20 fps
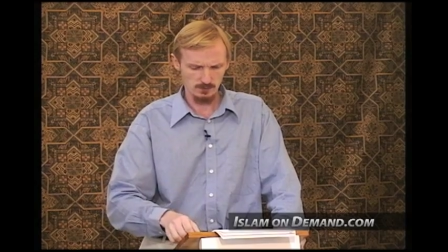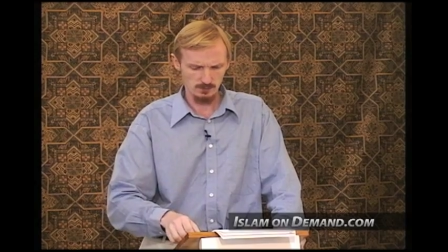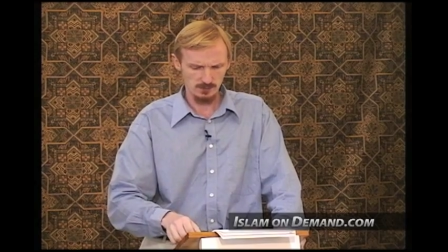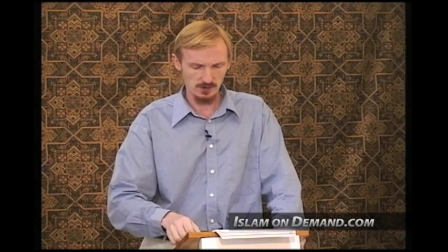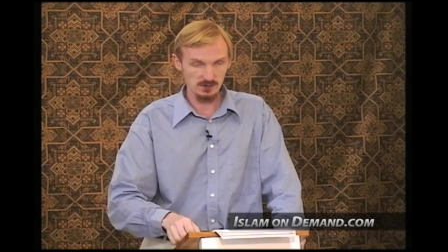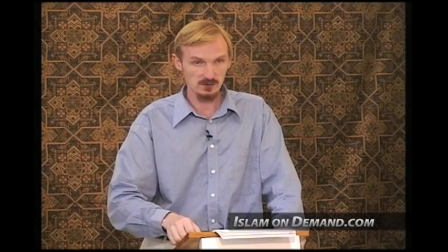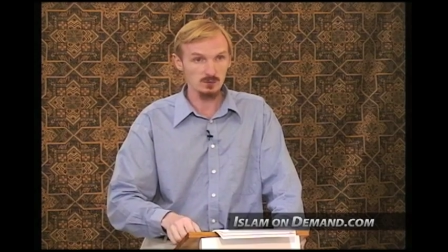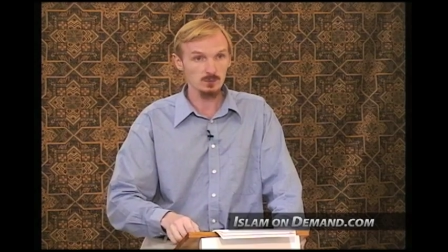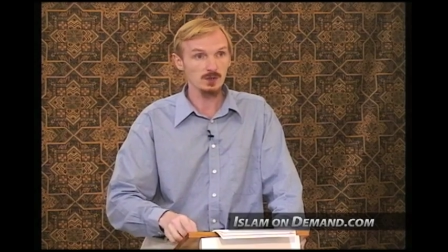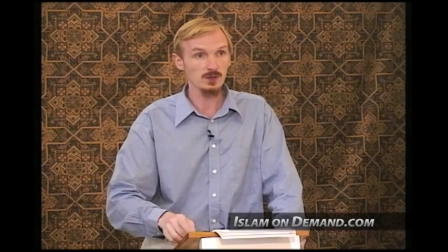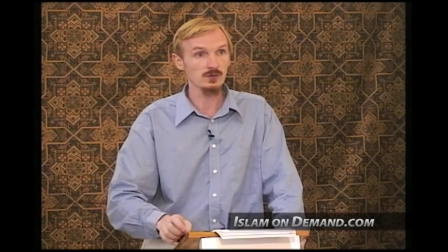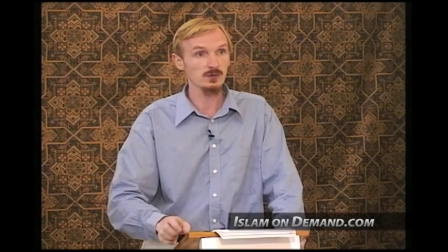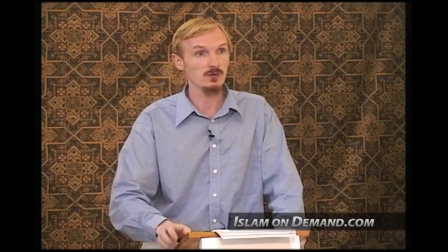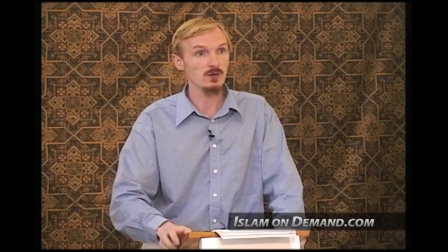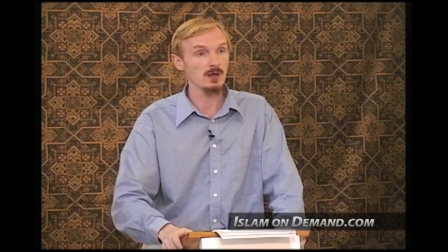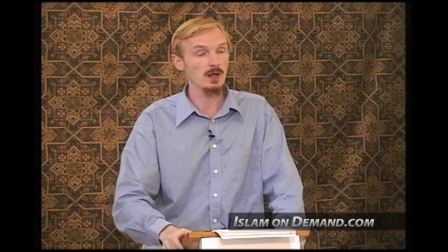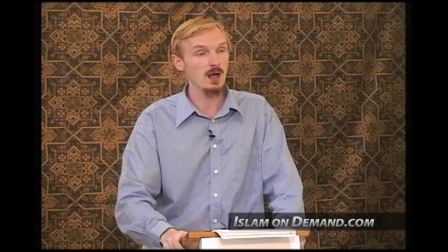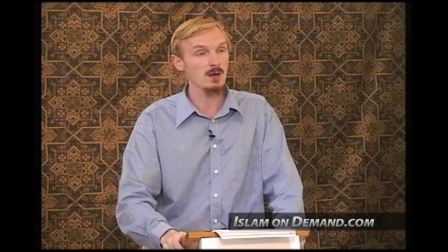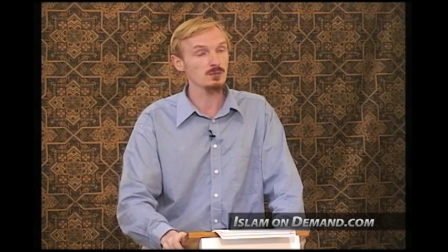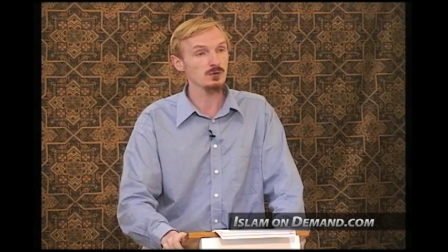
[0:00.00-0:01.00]
facsimiles in
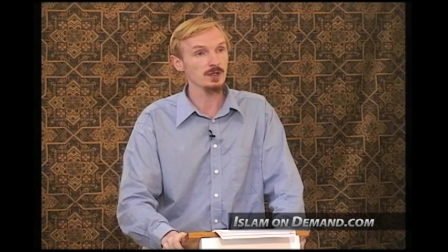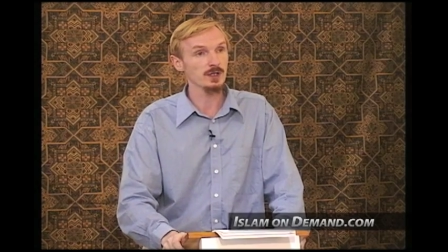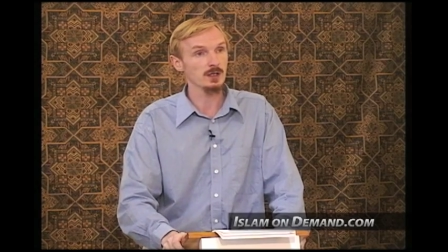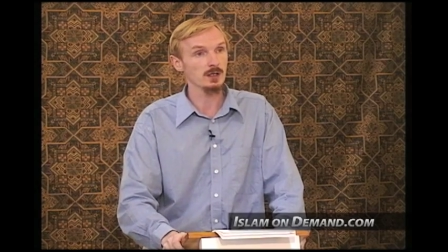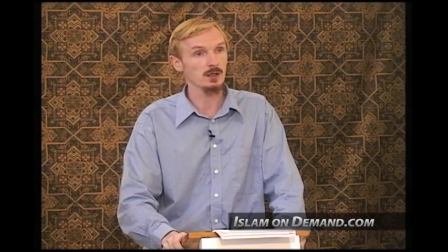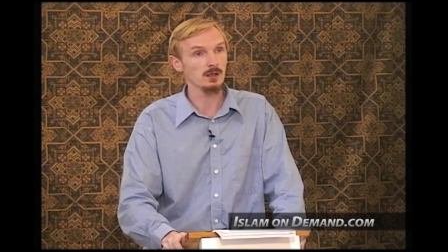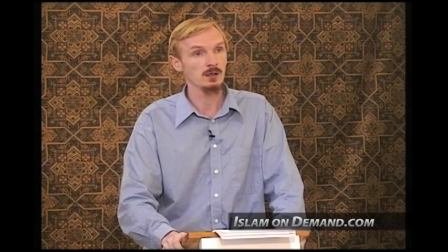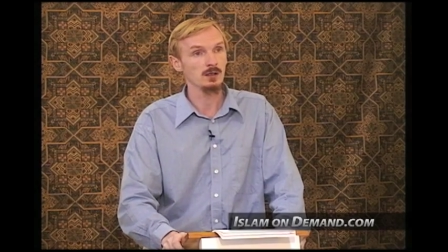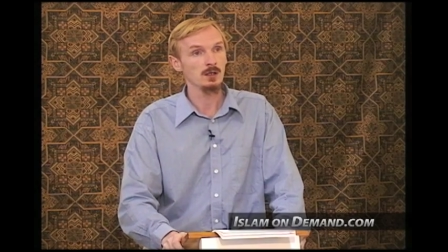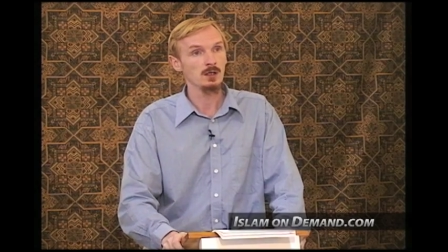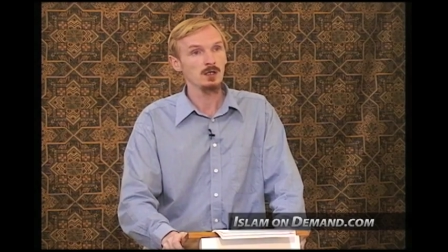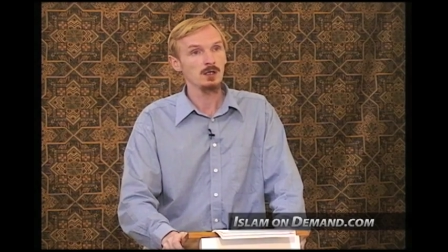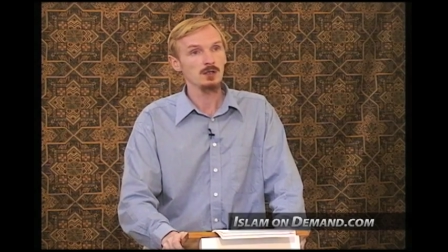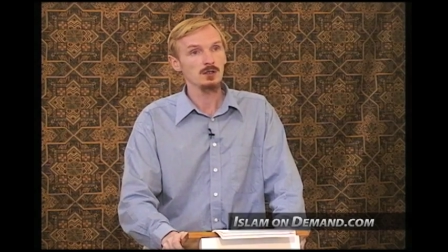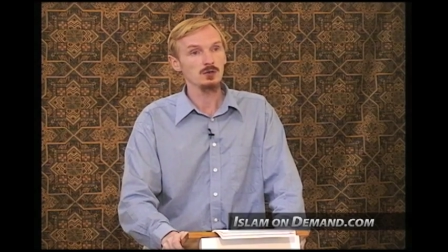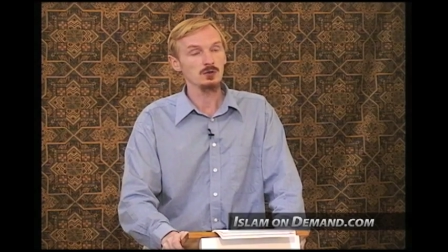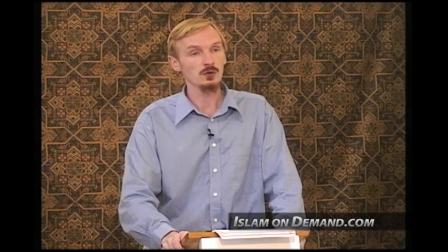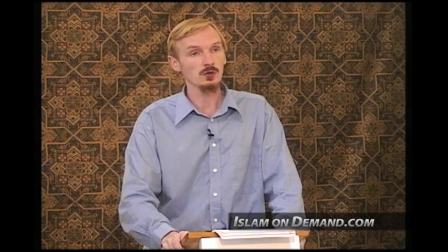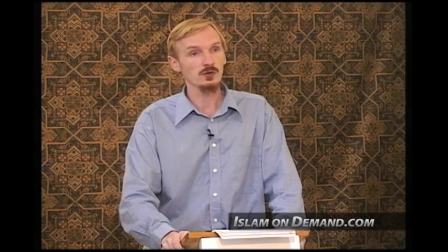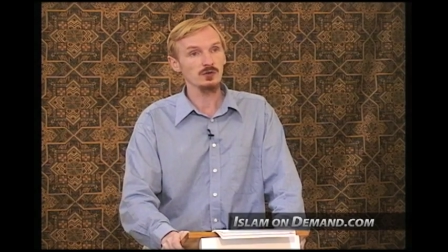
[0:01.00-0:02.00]
the library here,
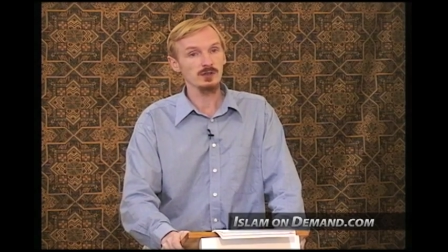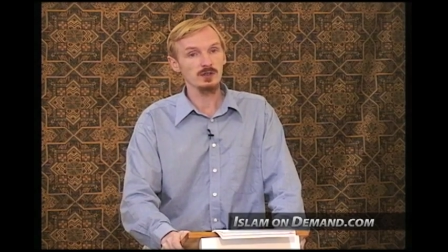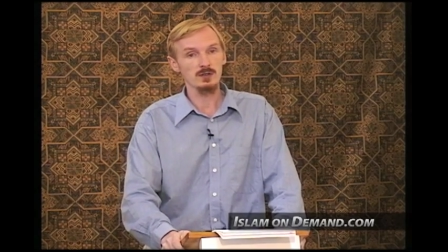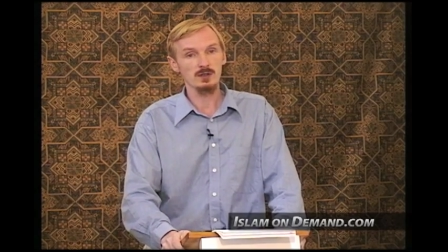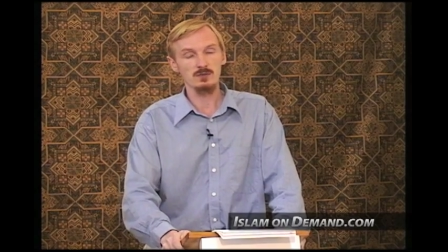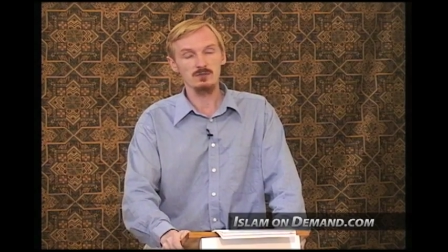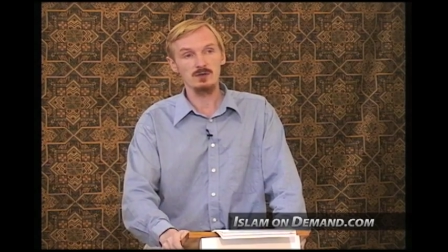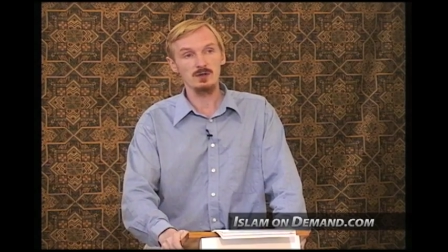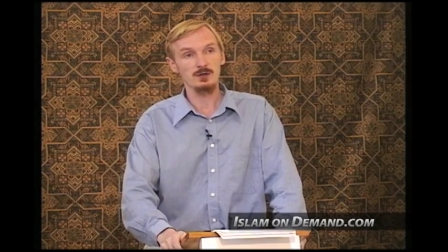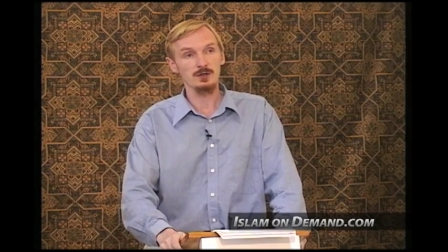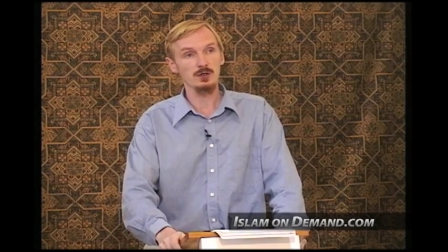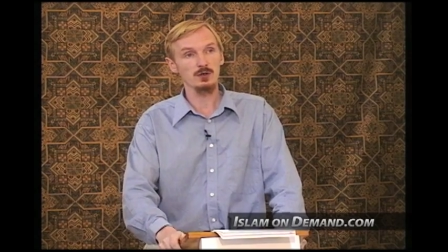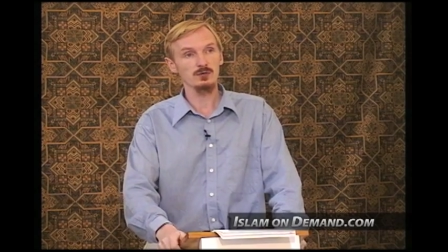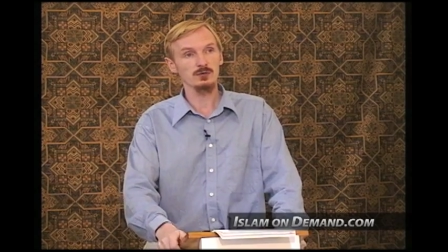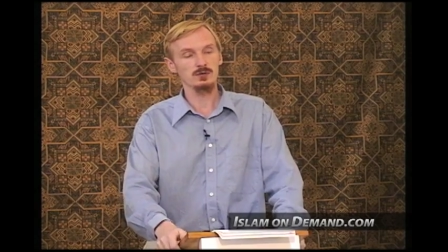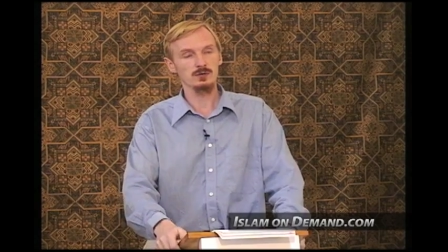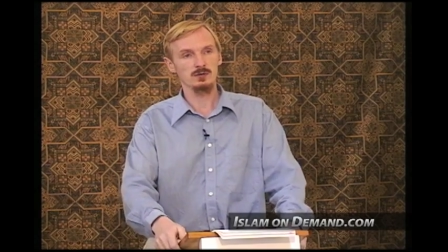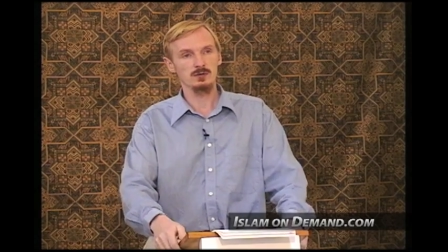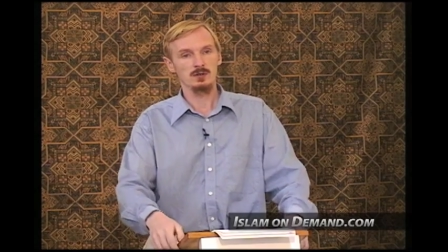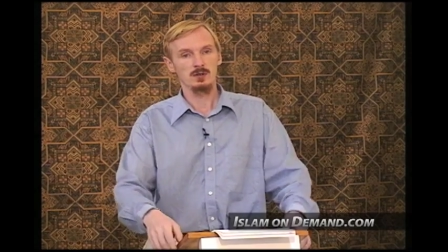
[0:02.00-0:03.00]
you'll see that very
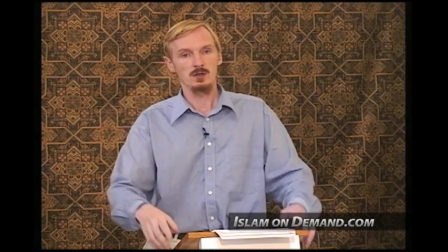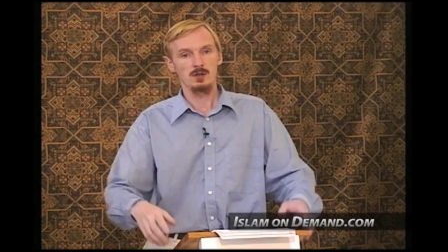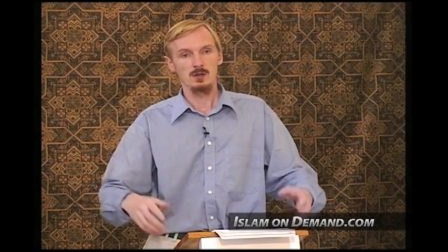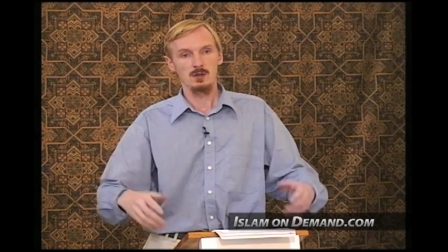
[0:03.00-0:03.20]
often